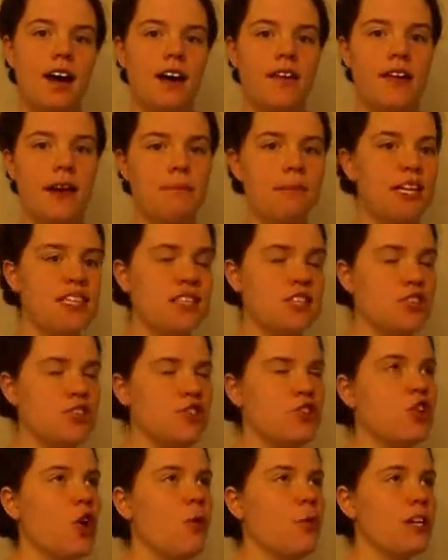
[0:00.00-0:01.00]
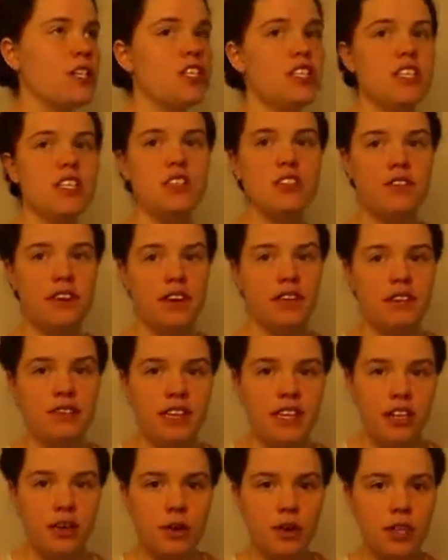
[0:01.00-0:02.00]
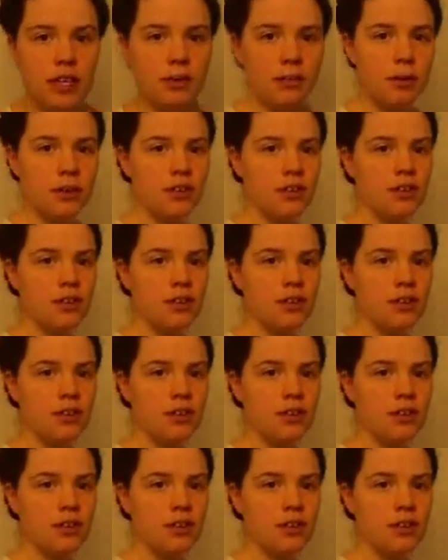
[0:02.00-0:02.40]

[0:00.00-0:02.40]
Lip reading: That makes it so much easier if I have a video clip